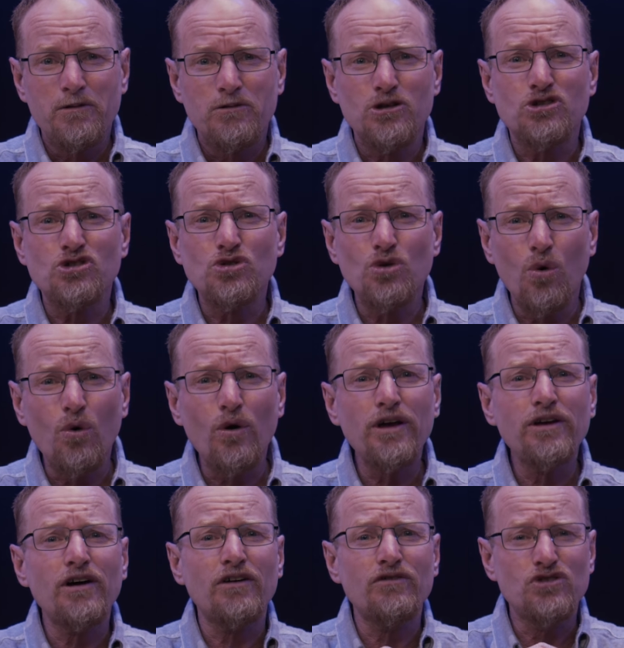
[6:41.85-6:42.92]
The
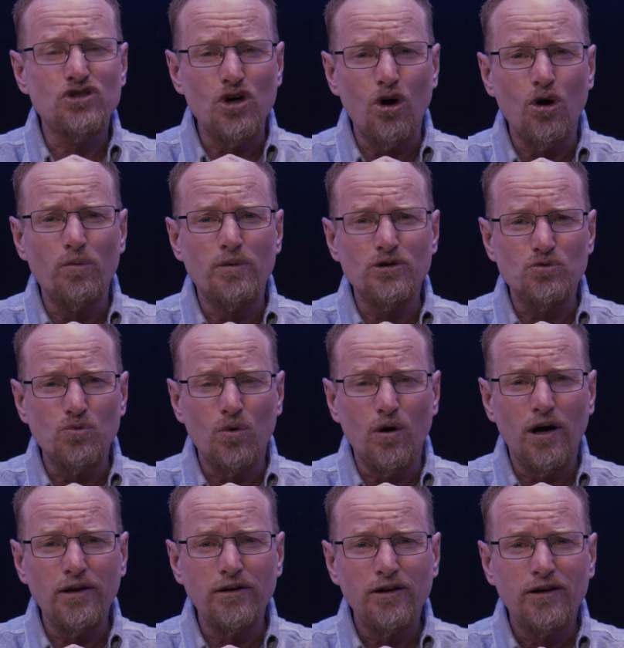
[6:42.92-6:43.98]
story of Job is
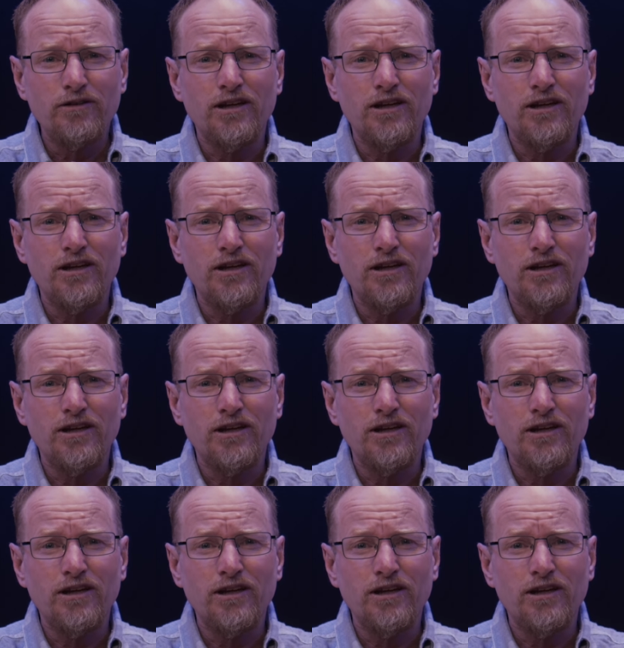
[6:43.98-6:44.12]
one